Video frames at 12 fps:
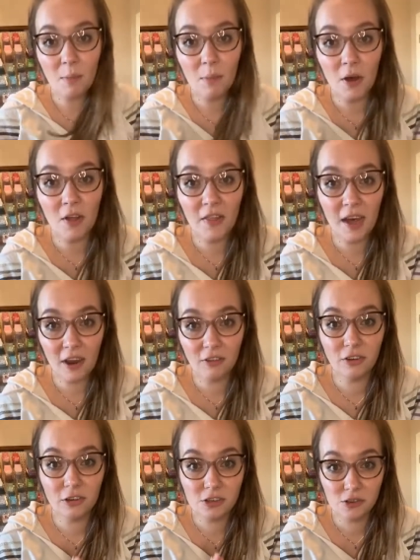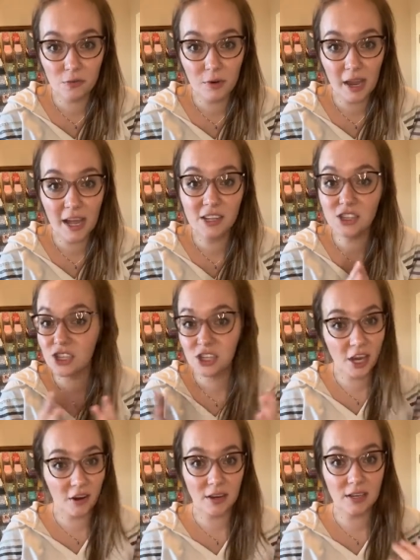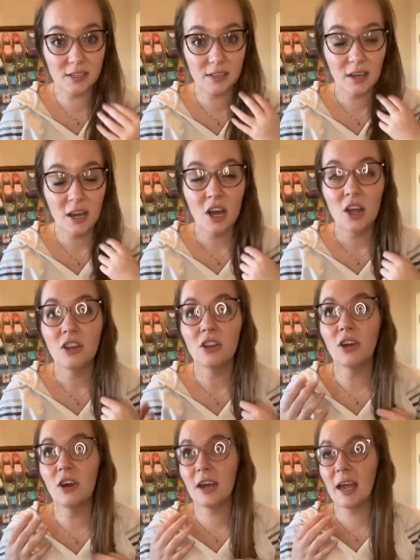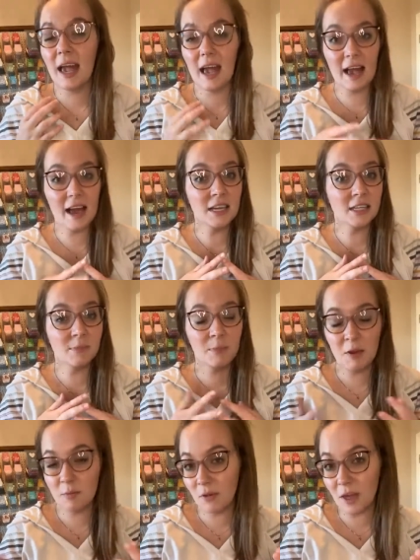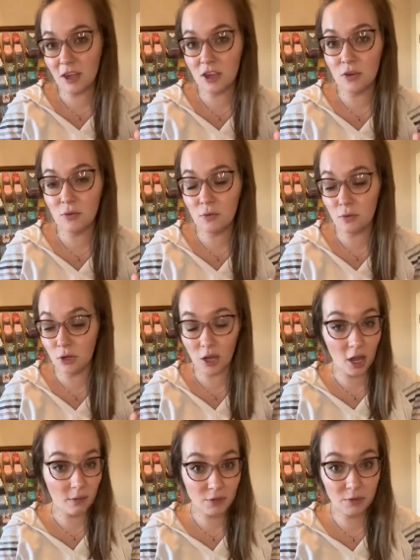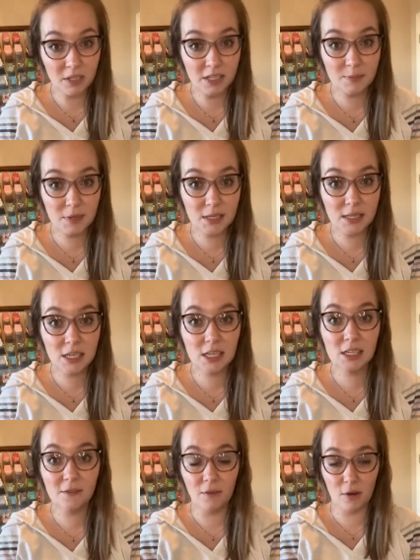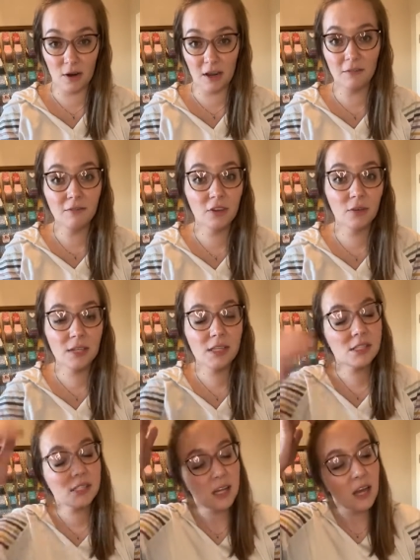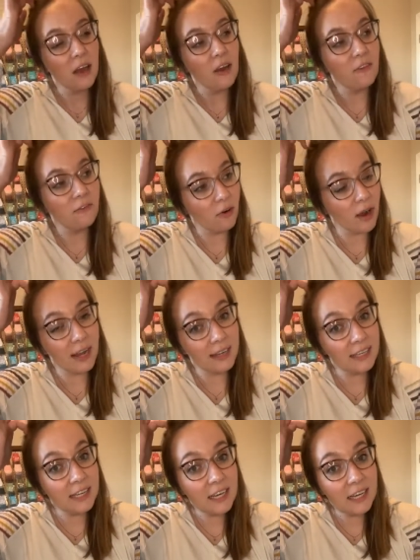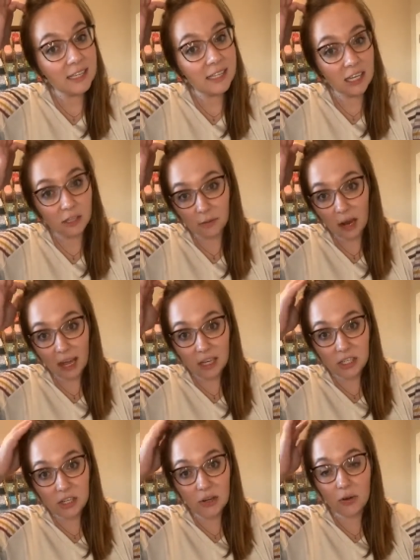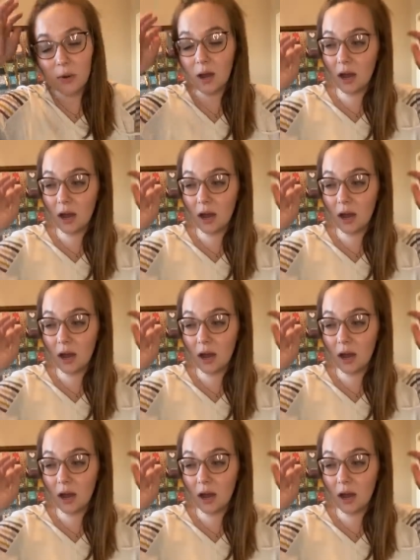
Put that on your story and share it. Look at people that you look up to in this business for influence, for ideas. That's what I do.